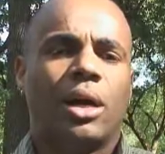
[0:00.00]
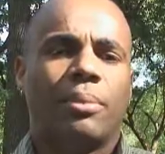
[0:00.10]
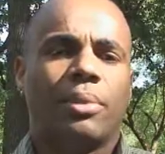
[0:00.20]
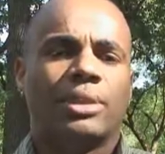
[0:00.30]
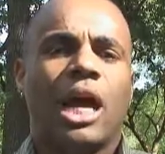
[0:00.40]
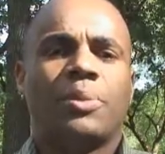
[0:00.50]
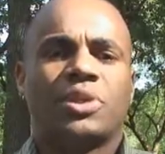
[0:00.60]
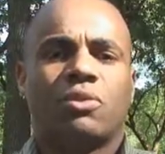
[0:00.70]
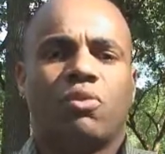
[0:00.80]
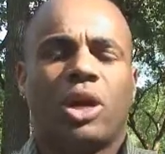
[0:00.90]

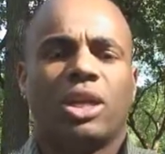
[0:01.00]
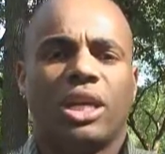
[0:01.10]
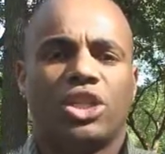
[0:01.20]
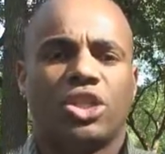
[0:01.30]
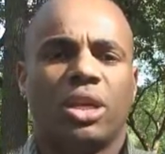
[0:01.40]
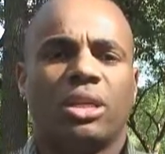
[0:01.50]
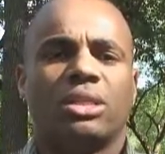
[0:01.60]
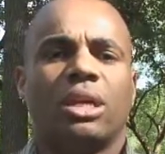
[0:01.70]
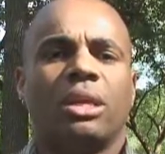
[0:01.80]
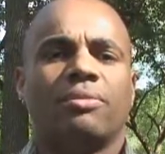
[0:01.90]
adoption
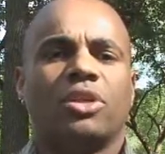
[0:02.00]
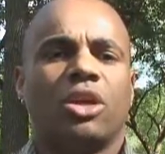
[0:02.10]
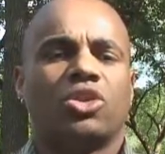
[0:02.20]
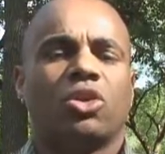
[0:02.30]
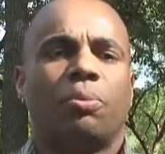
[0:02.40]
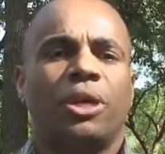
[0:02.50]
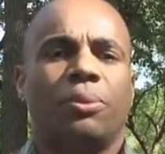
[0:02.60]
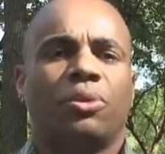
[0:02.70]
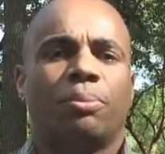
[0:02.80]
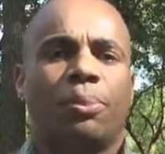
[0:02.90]
regulations, and so
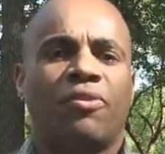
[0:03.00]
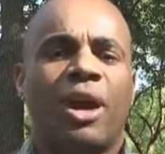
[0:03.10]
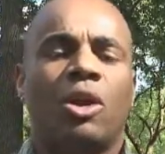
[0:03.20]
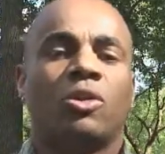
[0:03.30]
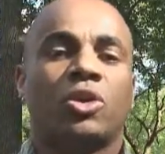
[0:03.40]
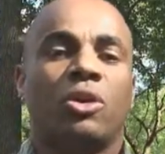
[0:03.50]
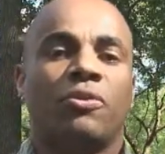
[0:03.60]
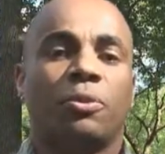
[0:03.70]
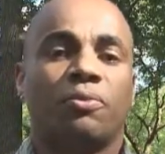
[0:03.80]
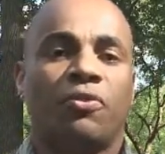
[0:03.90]
people provide
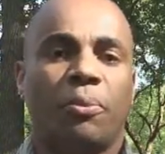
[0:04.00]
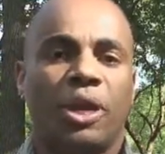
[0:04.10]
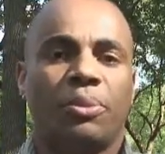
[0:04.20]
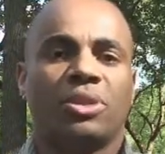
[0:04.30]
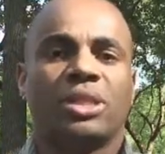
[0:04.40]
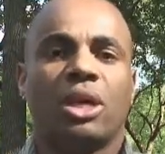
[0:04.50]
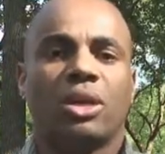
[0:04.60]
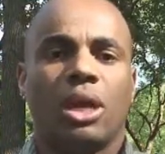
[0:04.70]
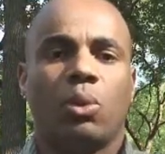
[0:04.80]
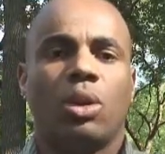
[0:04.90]
alternatives for people to say,
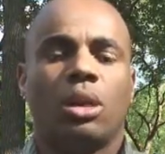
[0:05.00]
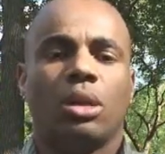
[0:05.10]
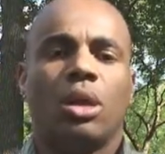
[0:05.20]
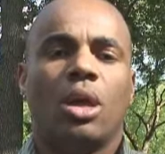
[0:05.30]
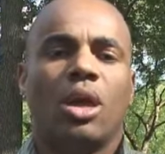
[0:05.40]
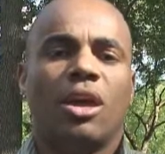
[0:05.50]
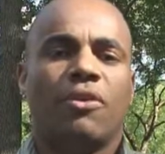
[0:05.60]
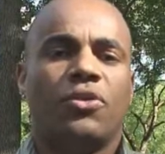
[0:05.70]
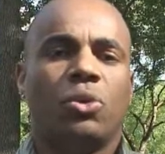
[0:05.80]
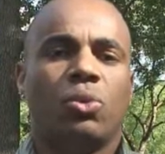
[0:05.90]
okay, well,
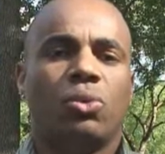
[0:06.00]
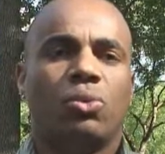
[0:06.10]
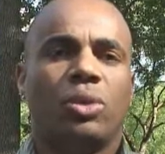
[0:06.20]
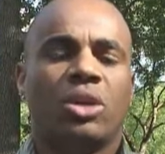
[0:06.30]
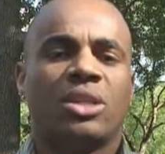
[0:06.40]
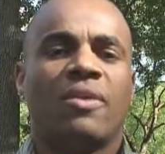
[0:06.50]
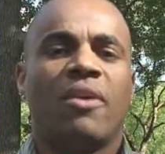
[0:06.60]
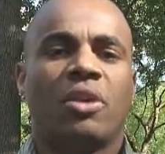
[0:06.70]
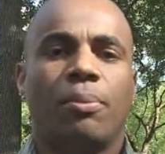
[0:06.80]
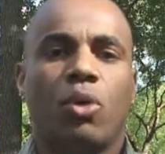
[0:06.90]
if you instead of
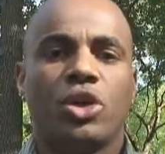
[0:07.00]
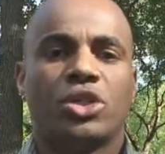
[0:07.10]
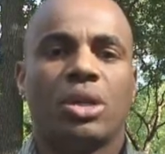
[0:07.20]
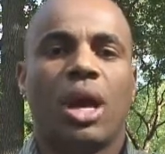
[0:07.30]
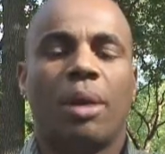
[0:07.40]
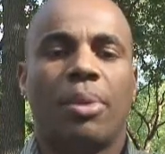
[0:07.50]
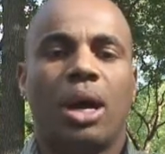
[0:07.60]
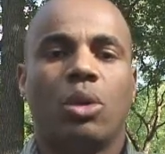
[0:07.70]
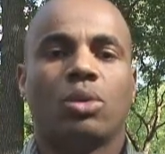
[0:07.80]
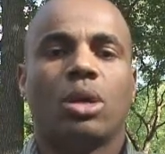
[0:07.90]
having an abortion, how about